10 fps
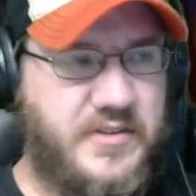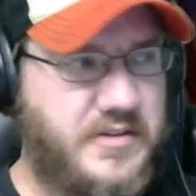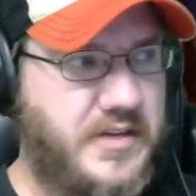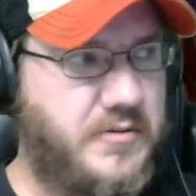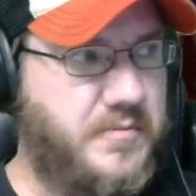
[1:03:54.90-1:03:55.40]

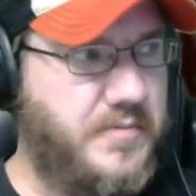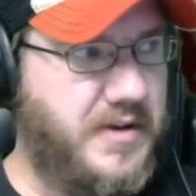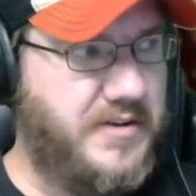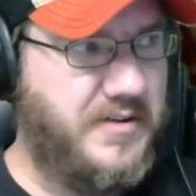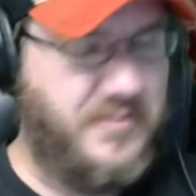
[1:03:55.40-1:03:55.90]
thought that would.
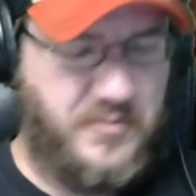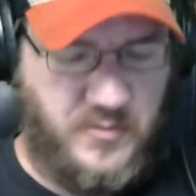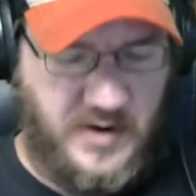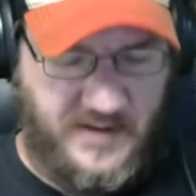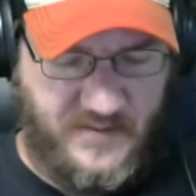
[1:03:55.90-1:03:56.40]

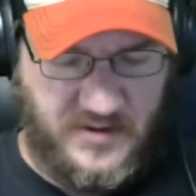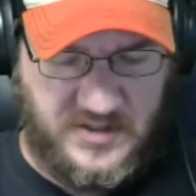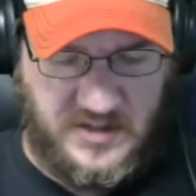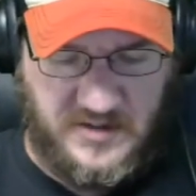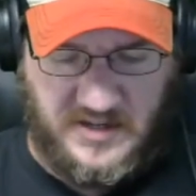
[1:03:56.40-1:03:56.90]
When I first
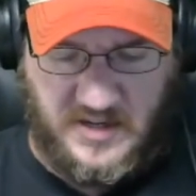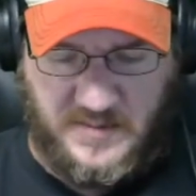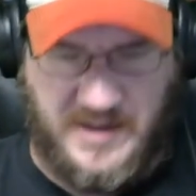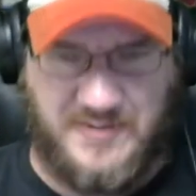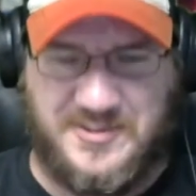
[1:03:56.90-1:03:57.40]
saw that come
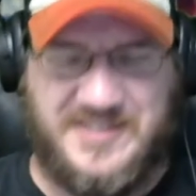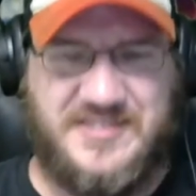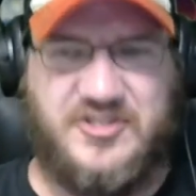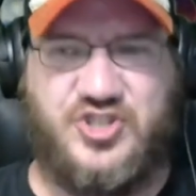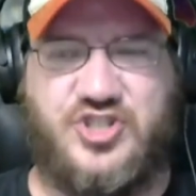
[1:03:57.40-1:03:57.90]
out, I was like,
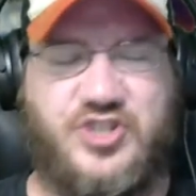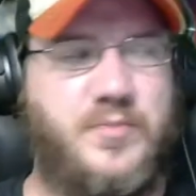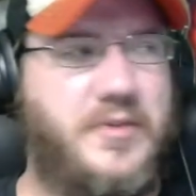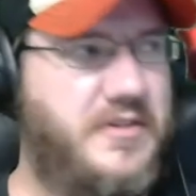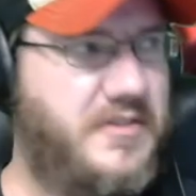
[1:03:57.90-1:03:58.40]
"This is
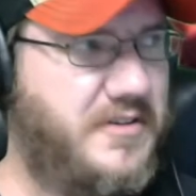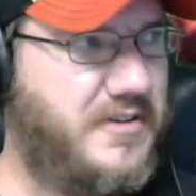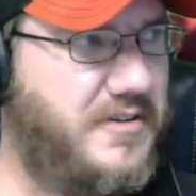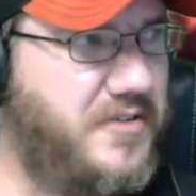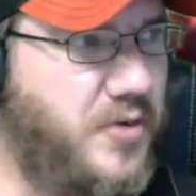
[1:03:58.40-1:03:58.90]
stupid."
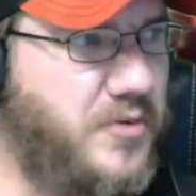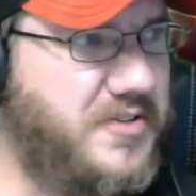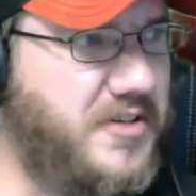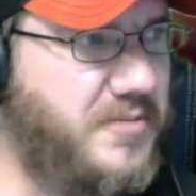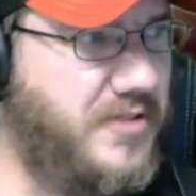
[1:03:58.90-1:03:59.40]
No
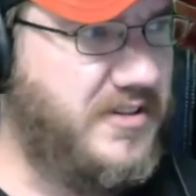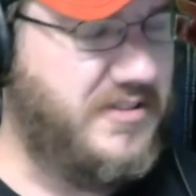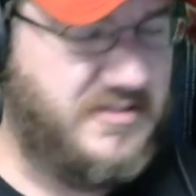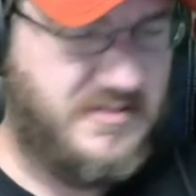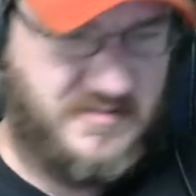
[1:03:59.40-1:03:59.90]
one's gonna play this. My
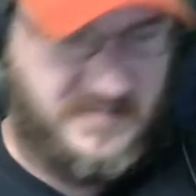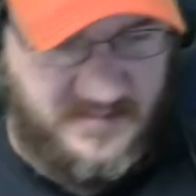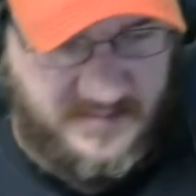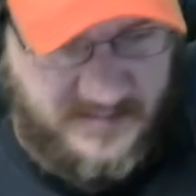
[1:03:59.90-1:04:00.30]
wife is not